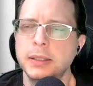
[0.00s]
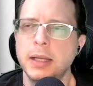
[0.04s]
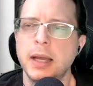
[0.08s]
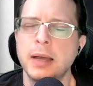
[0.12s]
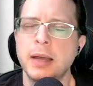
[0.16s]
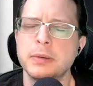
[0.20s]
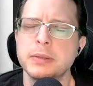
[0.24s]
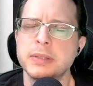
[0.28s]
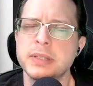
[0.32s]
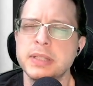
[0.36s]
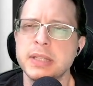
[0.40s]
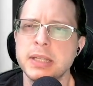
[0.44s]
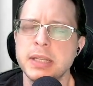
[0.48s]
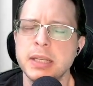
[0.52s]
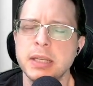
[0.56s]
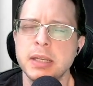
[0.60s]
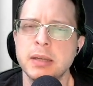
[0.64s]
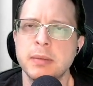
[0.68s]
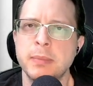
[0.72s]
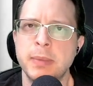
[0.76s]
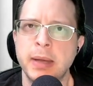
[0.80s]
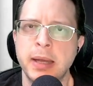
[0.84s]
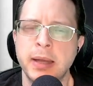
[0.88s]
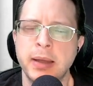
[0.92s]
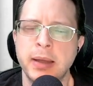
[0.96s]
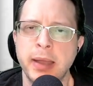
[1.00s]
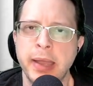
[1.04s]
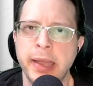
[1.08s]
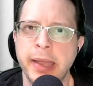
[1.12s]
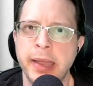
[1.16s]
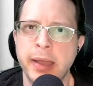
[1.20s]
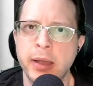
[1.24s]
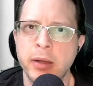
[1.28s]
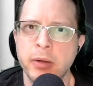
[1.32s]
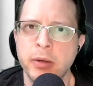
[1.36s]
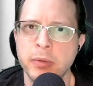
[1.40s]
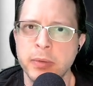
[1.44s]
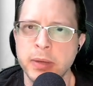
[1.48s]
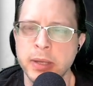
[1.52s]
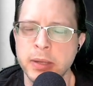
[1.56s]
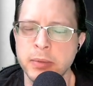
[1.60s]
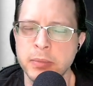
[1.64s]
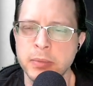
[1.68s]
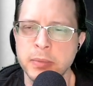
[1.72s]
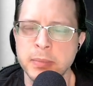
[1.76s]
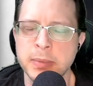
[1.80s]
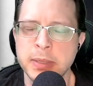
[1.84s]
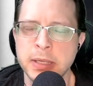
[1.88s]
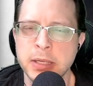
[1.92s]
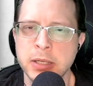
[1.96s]
was thinking about how it
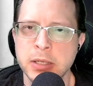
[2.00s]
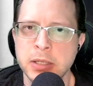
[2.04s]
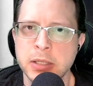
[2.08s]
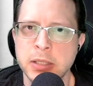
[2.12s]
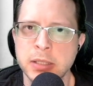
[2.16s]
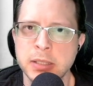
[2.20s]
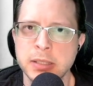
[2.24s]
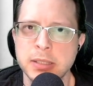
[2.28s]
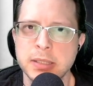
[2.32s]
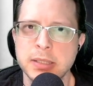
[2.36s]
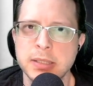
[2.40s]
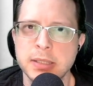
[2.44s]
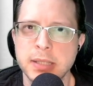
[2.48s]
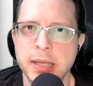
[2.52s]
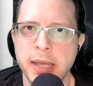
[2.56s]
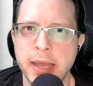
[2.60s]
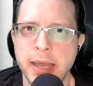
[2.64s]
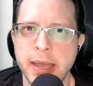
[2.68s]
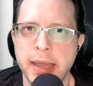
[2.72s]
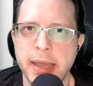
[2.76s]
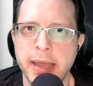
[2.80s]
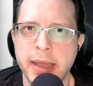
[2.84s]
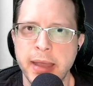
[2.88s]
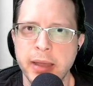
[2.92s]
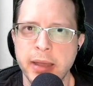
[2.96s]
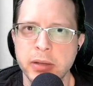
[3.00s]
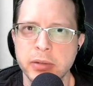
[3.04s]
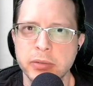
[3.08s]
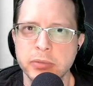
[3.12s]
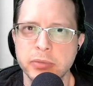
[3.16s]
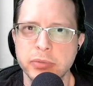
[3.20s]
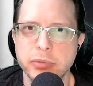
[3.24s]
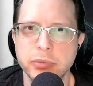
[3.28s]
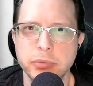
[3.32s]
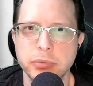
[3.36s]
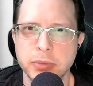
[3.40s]
would be good to have